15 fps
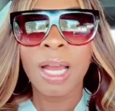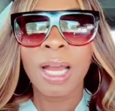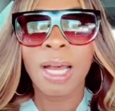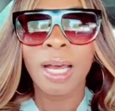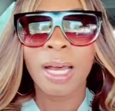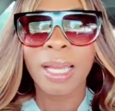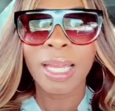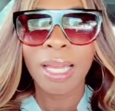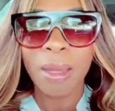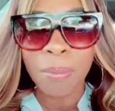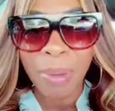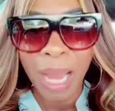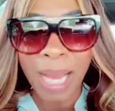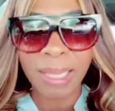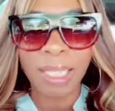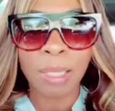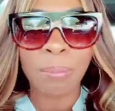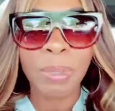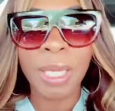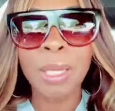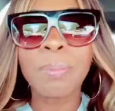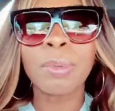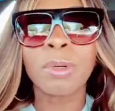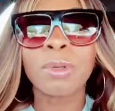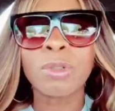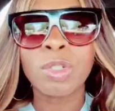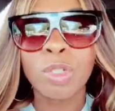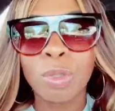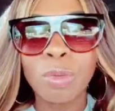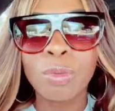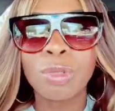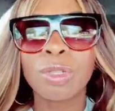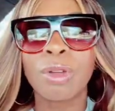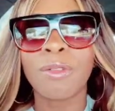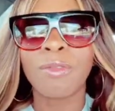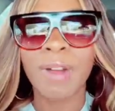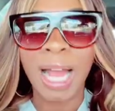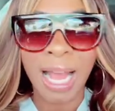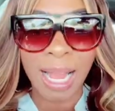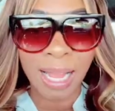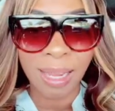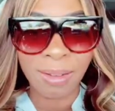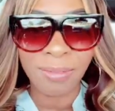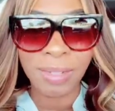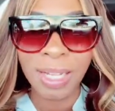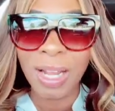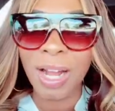uh, empathic people to survive.